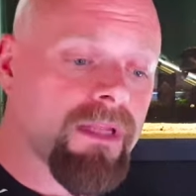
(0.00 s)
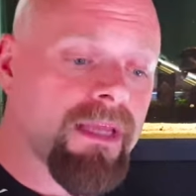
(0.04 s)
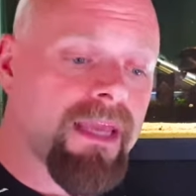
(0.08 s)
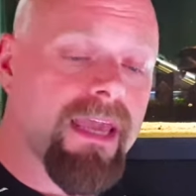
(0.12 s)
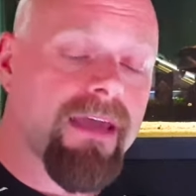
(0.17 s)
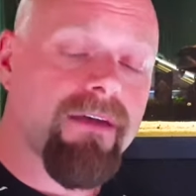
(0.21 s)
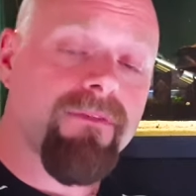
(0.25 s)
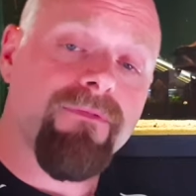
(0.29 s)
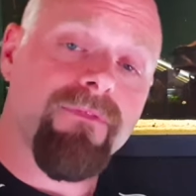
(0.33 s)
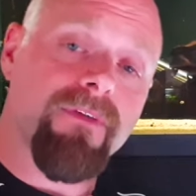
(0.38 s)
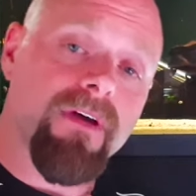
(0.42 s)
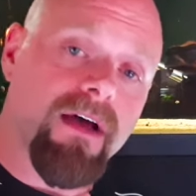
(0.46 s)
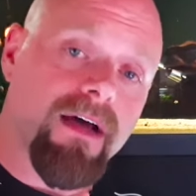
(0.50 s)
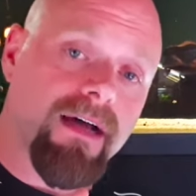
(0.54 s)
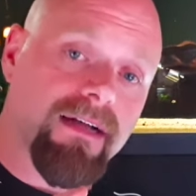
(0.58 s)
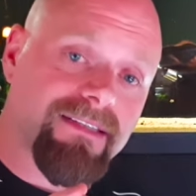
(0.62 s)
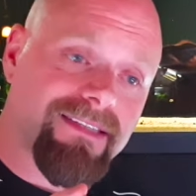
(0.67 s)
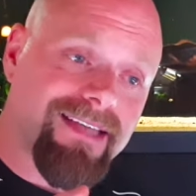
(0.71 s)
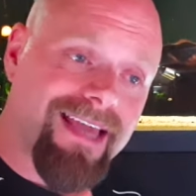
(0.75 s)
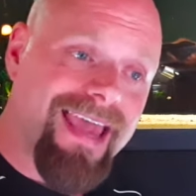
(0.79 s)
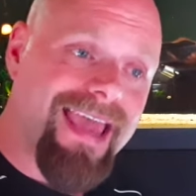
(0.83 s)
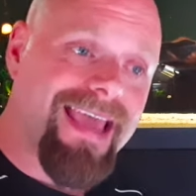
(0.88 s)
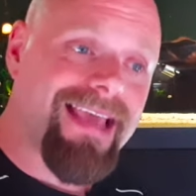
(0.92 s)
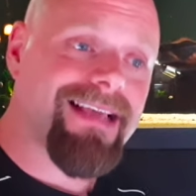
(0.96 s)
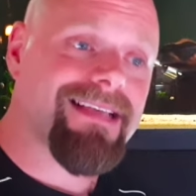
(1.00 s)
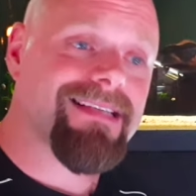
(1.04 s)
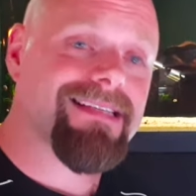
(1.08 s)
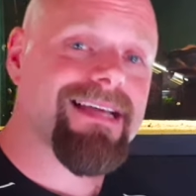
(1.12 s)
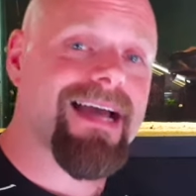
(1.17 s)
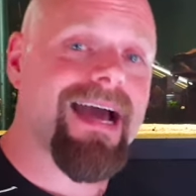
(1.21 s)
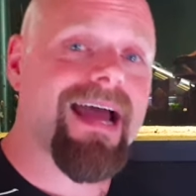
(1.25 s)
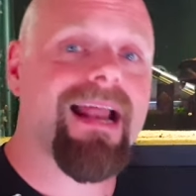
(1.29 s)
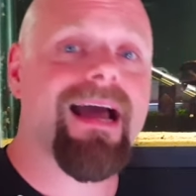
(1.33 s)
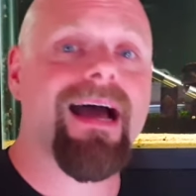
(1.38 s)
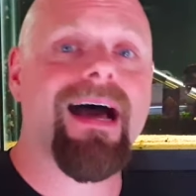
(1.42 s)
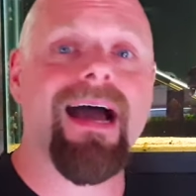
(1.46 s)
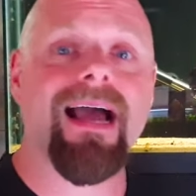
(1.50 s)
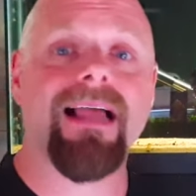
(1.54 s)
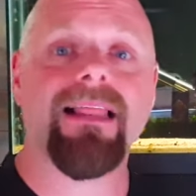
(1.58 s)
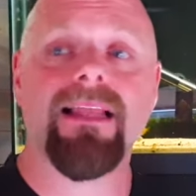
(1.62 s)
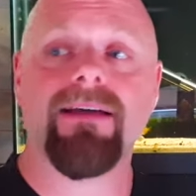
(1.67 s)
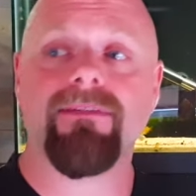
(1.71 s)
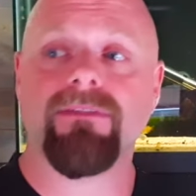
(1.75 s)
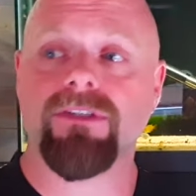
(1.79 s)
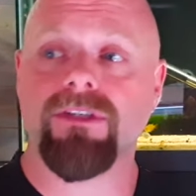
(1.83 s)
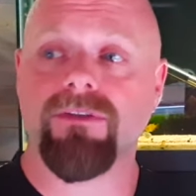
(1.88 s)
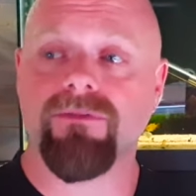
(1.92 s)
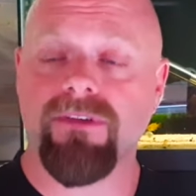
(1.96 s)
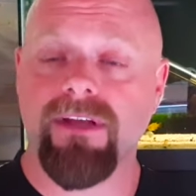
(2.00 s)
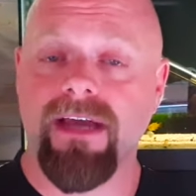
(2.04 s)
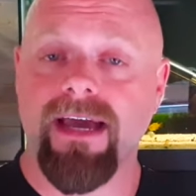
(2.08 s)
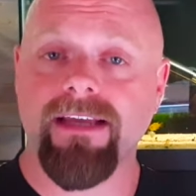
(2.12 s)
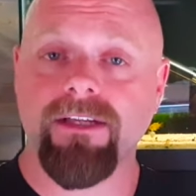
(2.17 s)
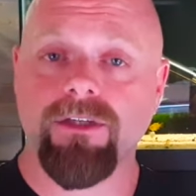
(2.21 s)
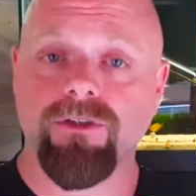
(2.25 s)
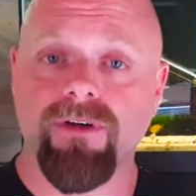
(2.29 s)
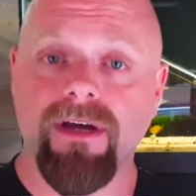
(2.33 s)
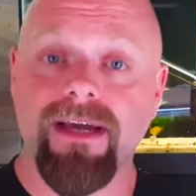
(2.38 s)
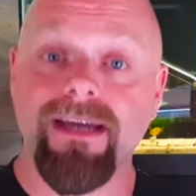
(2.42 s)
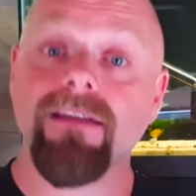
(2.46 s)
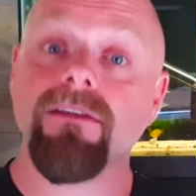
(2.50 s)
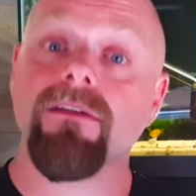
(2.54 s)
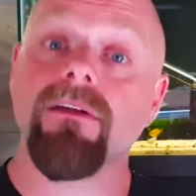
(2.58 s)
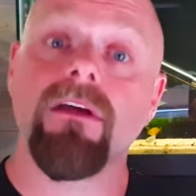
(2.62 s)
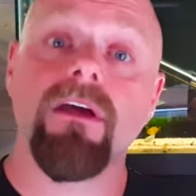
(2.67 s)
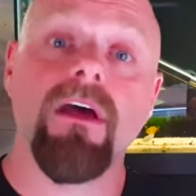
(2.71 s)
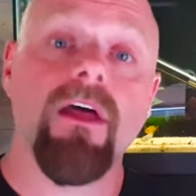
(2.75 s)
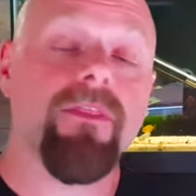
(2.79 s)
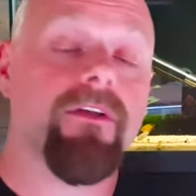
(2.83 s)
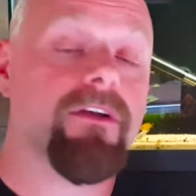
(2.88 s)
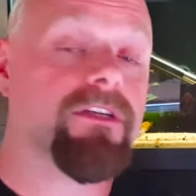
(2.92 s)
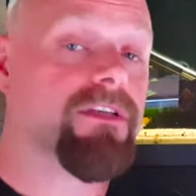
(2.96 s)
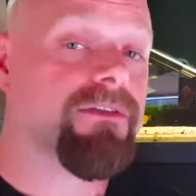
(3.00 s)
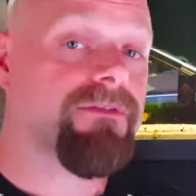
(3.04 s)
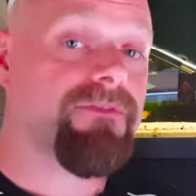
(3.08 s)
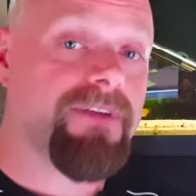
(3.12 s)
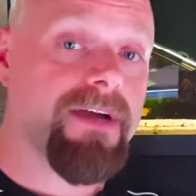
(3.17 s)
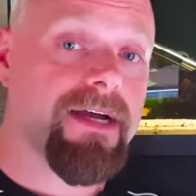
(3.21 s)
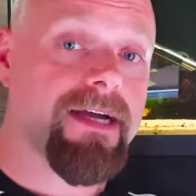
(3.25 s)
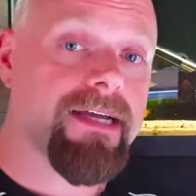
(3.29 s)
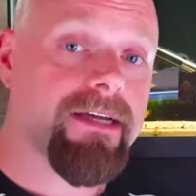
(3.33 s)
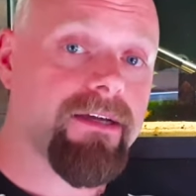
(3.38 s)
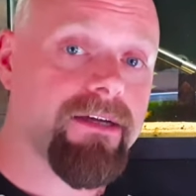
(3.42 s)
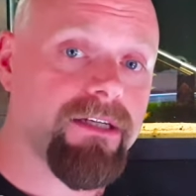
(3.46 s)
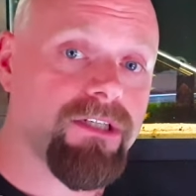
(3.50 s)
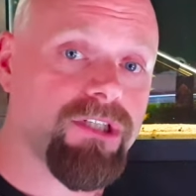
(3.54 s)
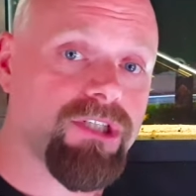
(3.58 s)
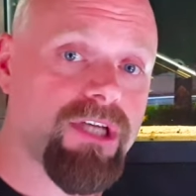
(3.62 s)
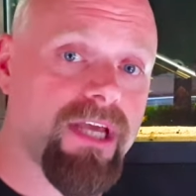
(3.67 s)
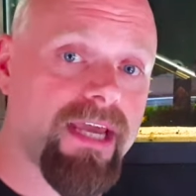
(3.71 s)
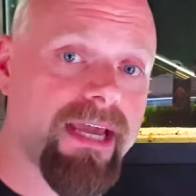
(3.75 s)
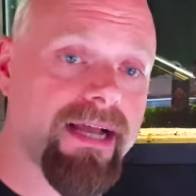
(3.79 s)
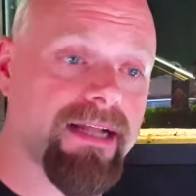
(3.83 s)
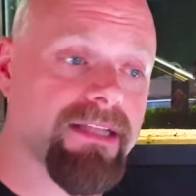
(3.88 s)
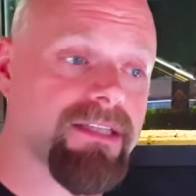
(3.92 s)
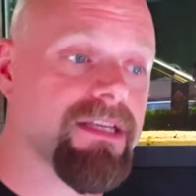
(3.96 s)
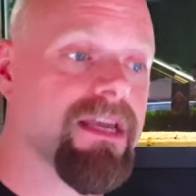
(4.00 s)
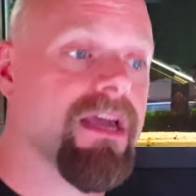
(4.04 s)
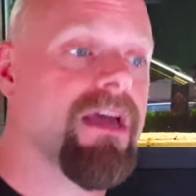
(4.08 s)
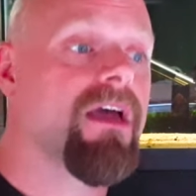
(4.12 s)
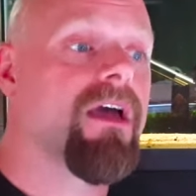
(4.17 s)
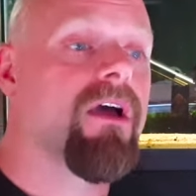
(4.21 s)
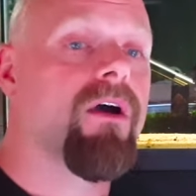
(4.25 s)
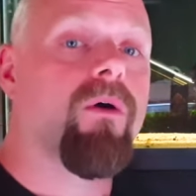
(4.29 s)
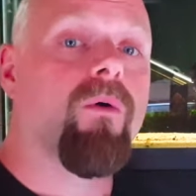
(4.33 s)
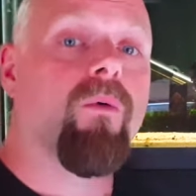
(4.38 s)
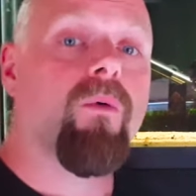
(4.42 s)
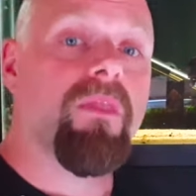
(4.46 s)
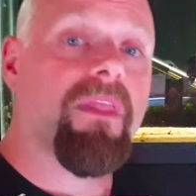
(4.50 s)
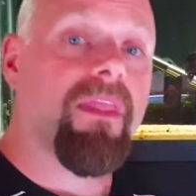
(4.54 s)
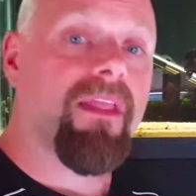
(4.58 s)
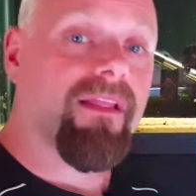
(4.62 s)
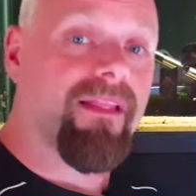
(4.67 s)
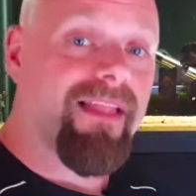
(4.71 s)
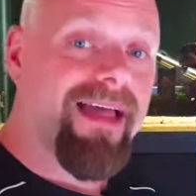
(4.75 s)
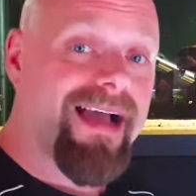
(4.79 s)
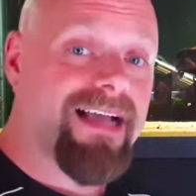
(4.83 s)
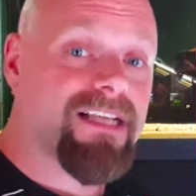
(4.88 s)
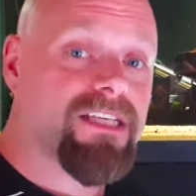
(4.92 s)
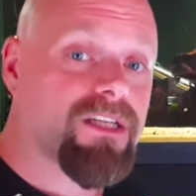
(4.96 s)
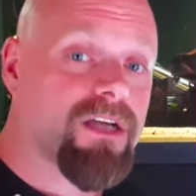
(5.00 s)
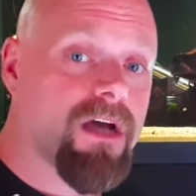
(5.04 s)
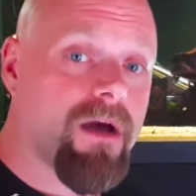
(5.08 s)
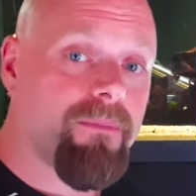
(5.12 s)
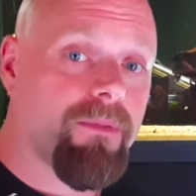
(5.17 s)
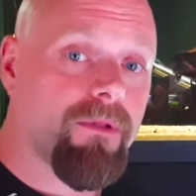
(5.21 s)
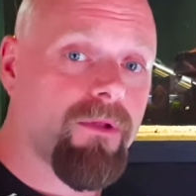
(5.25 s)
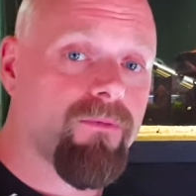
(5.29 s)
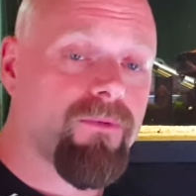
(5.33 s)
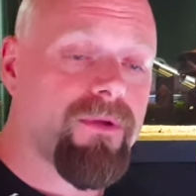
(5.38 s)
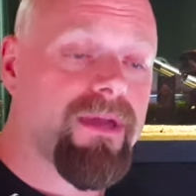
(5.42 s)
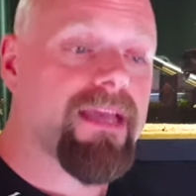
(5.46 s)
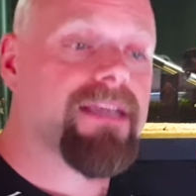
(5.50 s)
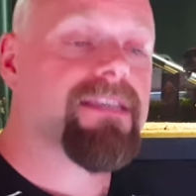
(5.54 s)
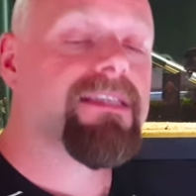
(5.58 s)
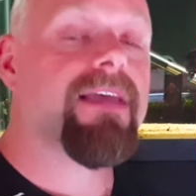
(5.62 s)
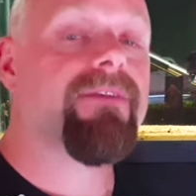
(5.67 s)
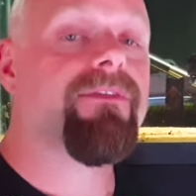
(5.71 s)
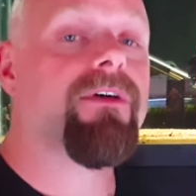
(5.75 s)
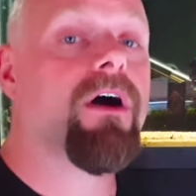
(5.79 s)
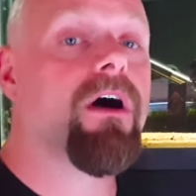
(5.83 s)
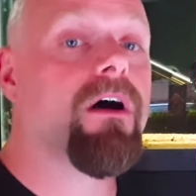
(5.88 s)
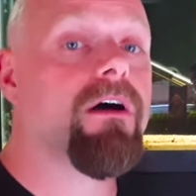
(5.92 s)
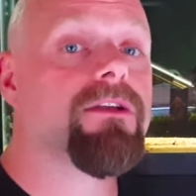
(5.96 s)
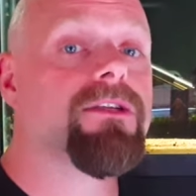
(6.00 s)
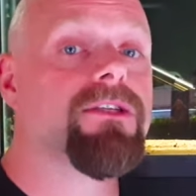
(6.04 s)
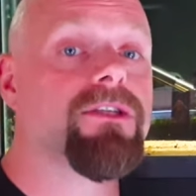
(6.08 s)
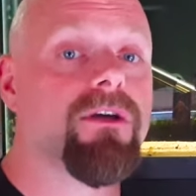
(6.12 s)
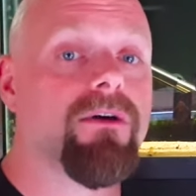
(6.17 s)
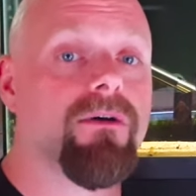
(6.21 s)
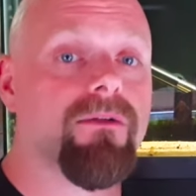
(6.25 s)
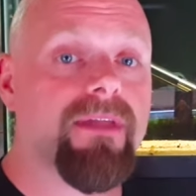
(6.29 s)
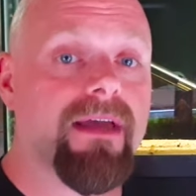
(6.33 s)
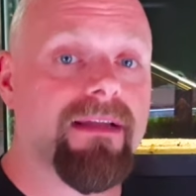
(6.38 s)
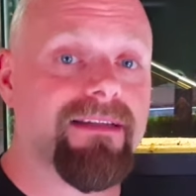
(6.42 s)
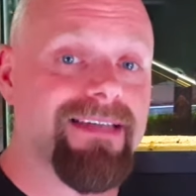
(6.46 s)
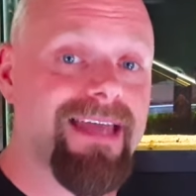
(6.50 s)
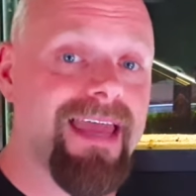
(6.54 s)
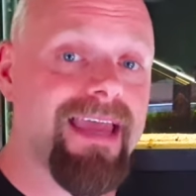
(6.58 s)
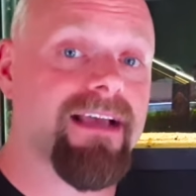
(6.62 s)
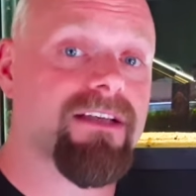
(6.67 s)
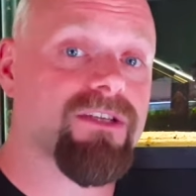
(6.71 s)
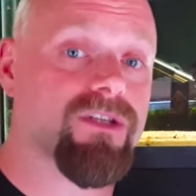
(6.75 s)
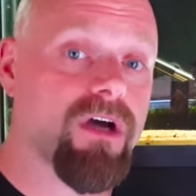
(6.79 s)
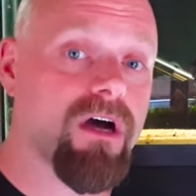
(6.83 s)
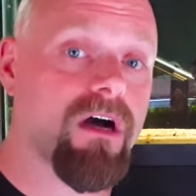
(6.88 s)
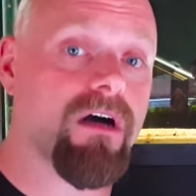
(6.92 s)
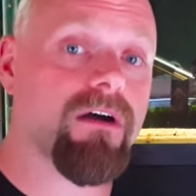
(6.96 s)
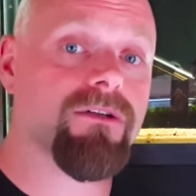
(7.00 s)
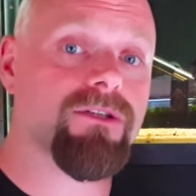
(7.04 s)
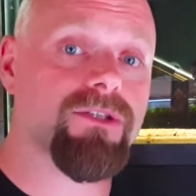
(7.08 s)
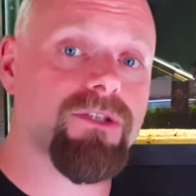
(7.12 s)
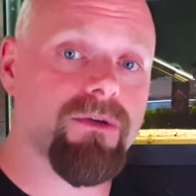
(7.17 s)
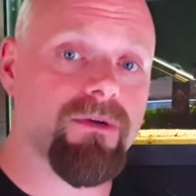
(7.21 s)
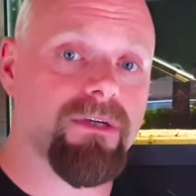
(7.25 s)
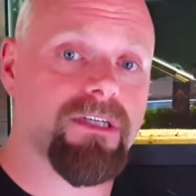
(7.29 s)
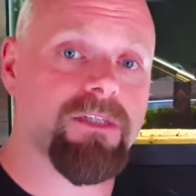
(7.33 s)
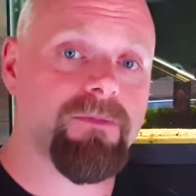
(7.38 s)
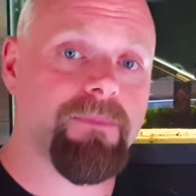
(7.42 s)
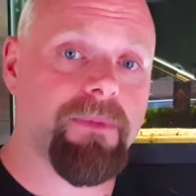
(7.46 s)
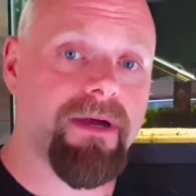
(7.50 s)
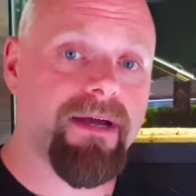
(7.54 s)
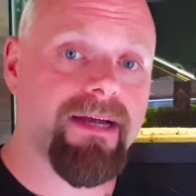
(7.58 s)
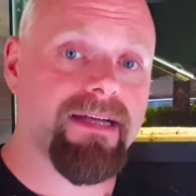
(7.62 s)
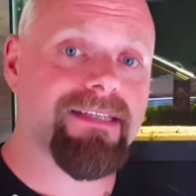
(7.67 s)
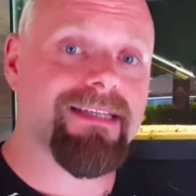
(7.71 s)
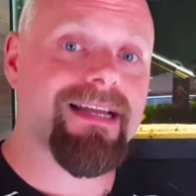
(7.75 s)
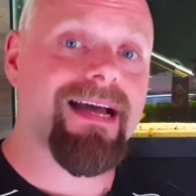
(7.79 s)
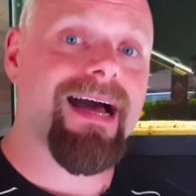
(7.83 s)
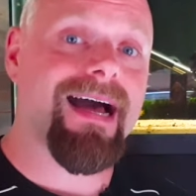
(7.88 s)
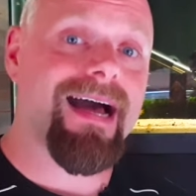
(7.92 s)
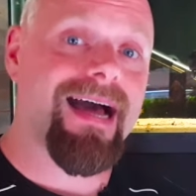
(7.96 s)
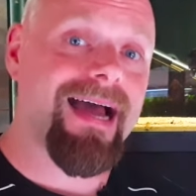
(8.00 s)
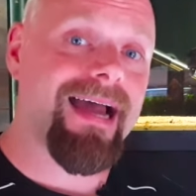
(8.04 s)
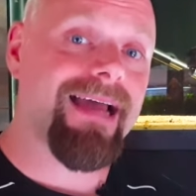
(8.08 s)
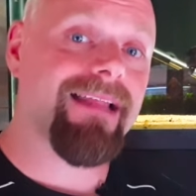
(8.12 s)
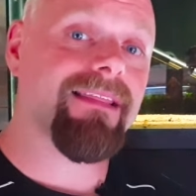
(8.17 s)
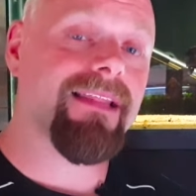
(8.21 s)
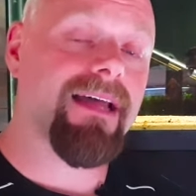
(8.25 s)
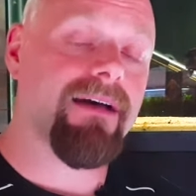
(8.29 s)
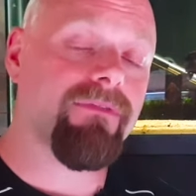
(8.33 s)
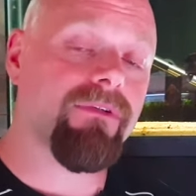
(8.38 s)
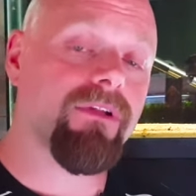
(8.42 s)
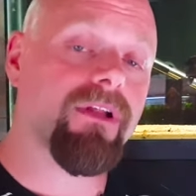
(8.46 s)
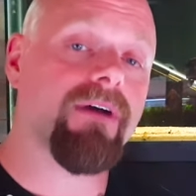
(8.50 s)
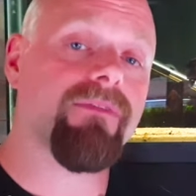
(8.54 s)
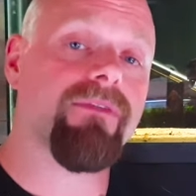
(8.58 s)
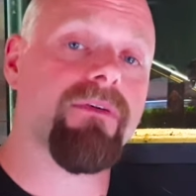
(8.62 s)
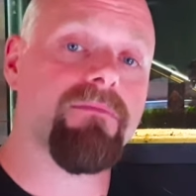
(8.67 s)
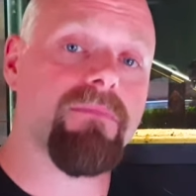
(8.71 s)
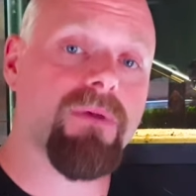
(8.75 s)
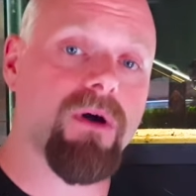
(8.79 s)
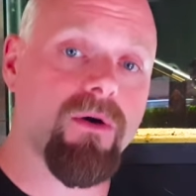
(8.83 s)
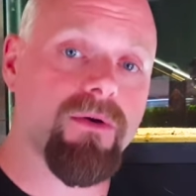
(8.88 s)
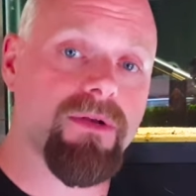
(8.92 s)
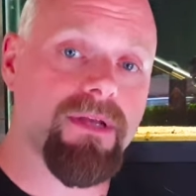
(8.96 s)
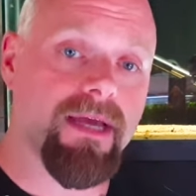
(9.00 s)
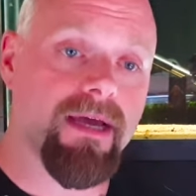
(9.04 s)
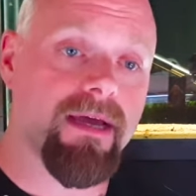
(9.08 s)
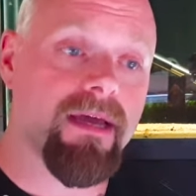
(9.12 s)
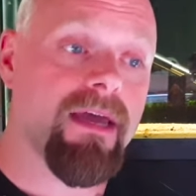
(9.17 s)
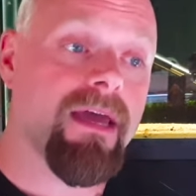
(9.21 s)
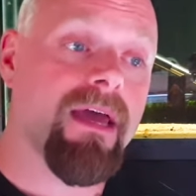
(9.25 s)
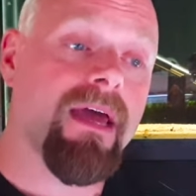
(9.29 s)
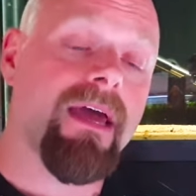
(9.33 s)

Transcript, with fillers: if a tank has got high levels of nitrite, there's a very good chance Within the last couple of weeks, they've also, that tank has also experienced a high level of ammonia.